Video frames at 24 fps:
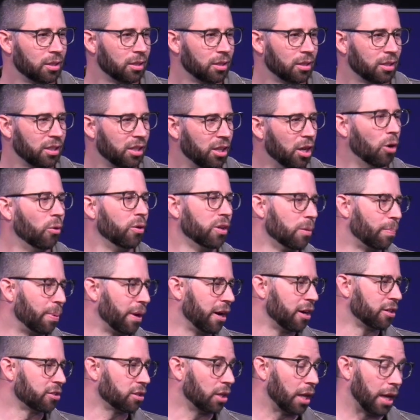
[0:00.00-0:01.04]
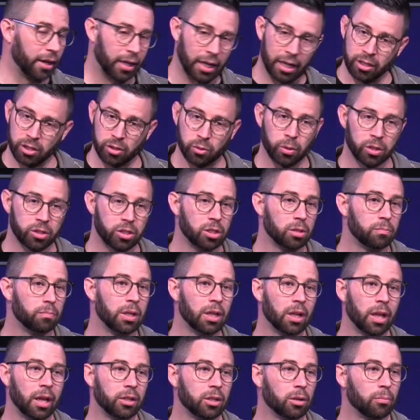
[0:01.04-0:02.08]
You know, when your parents are like, I just wish you'd be
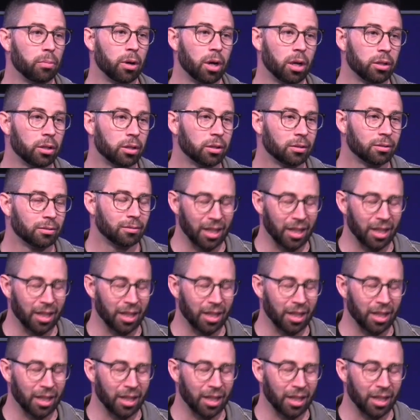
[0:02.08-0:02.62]
like your brother.